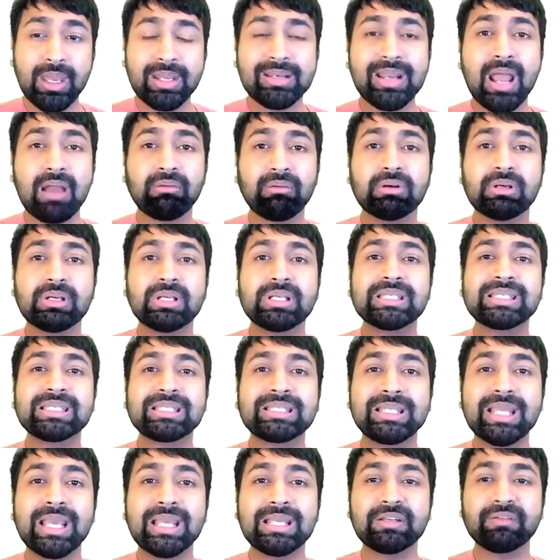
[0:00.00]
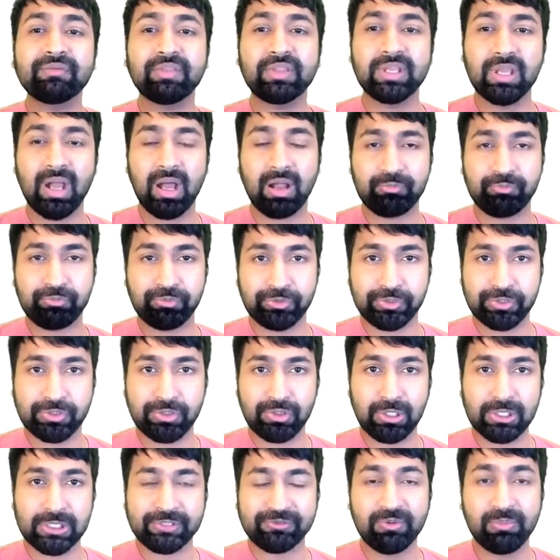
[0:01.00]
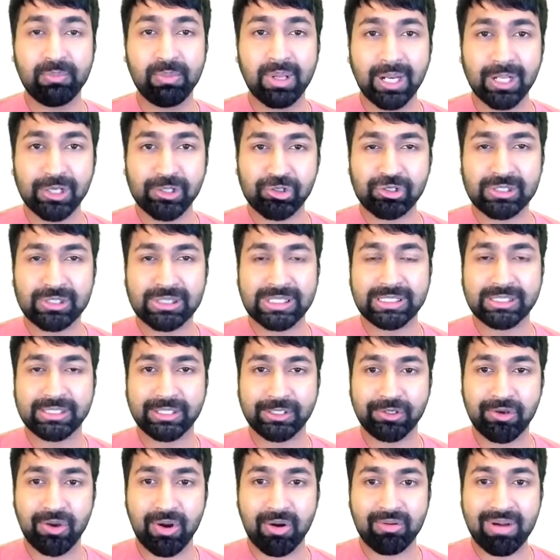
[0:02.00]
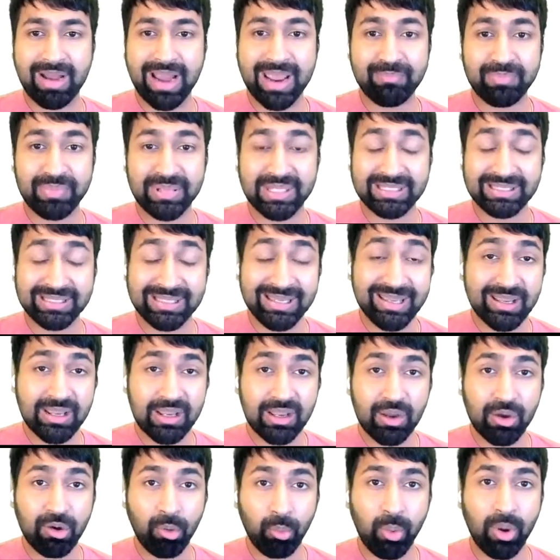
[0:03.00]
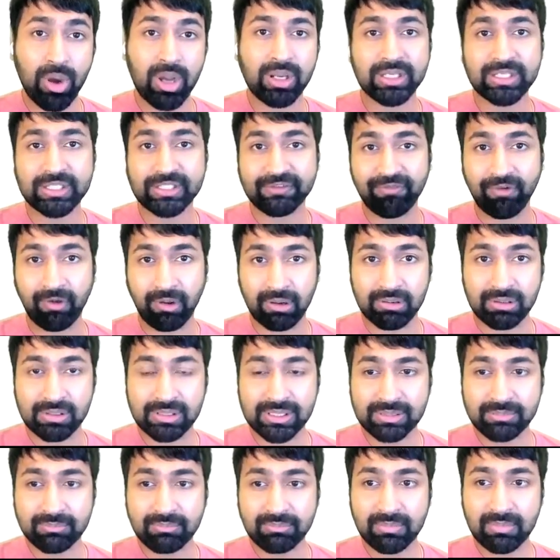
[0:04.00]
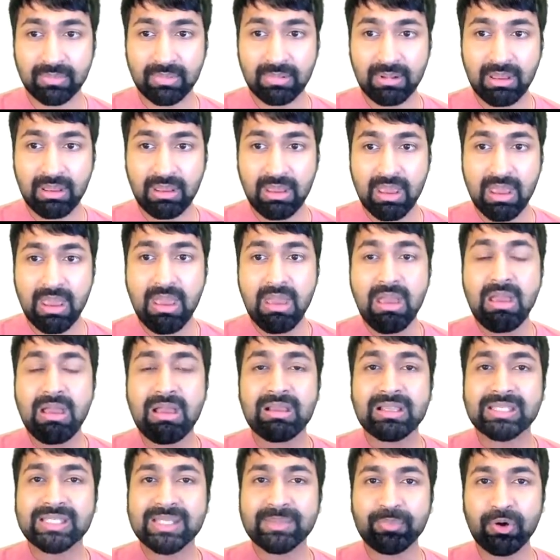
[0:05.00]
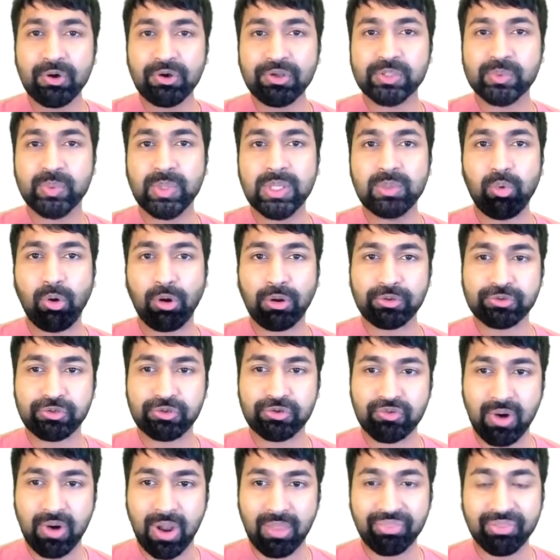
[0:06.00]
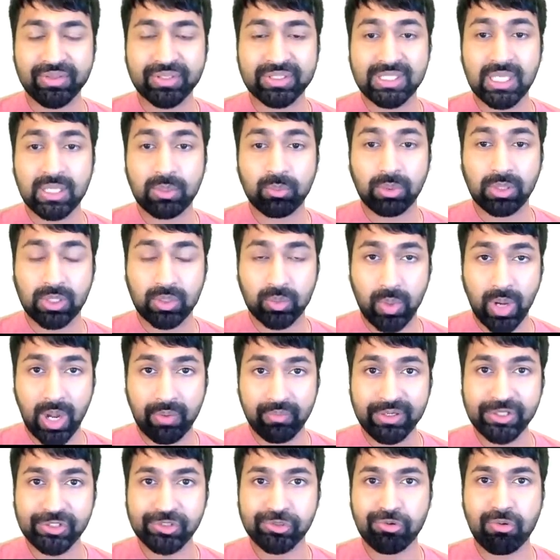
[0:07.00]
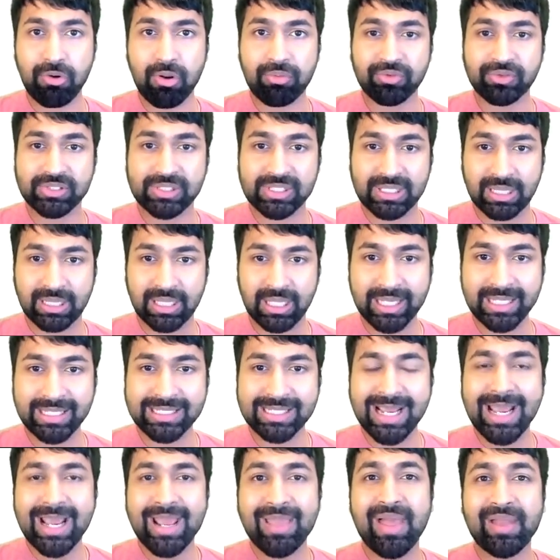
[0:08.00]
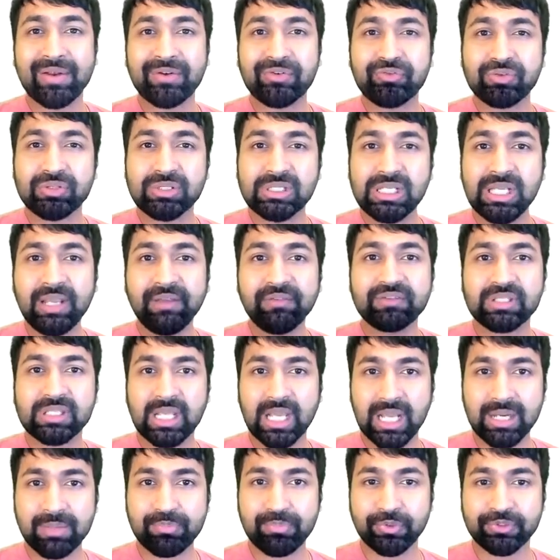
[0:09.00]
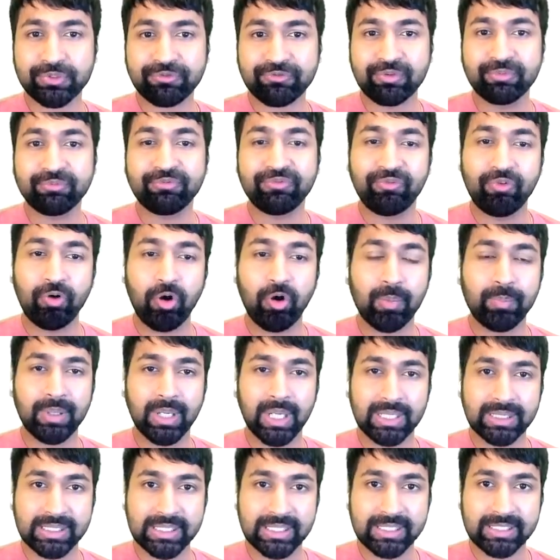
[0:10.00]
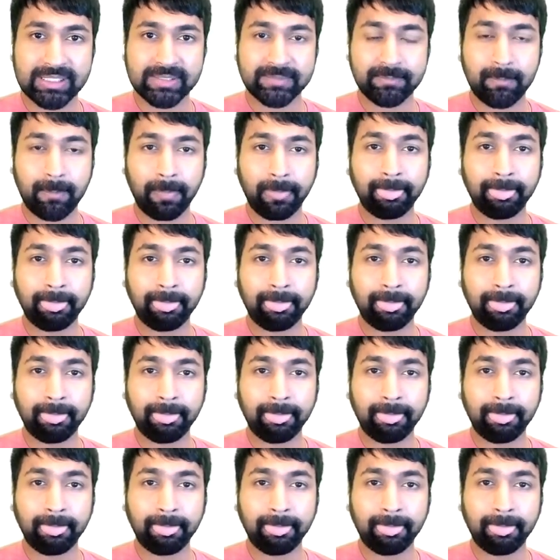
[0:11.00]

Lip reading: Now, state-of-the-art protocols for maliciously secure MPC work as follows. Suppose we want to run the SQL query shown on the slide that receives input from 4 parties,